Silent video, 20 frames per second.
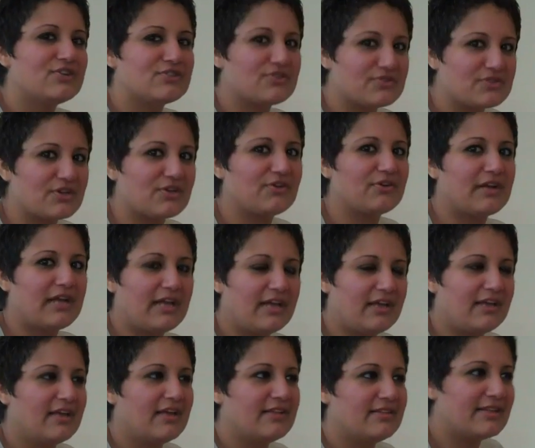So I was like,
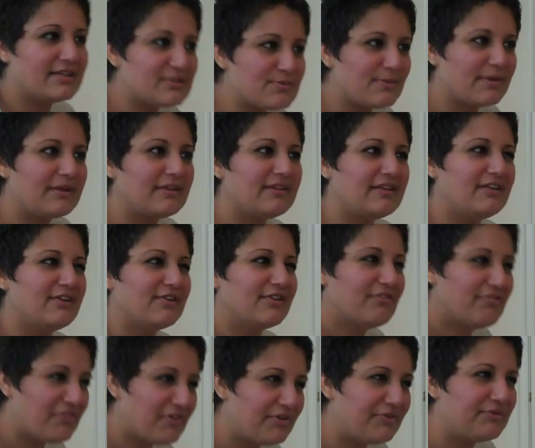okay. That's when,
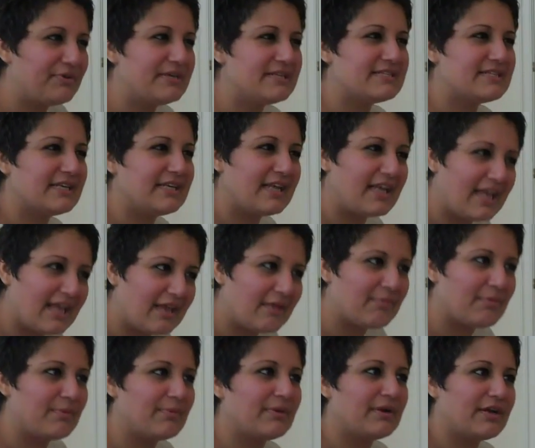the fundraising
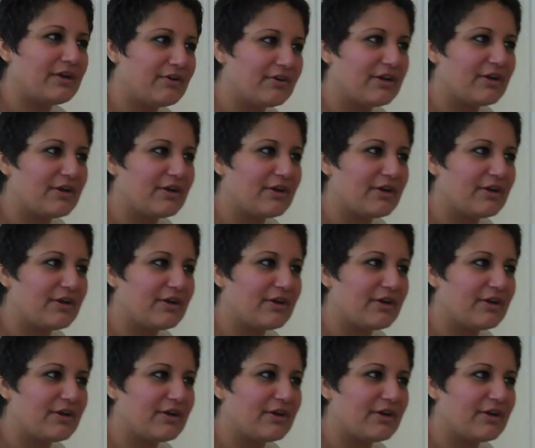came and we're like,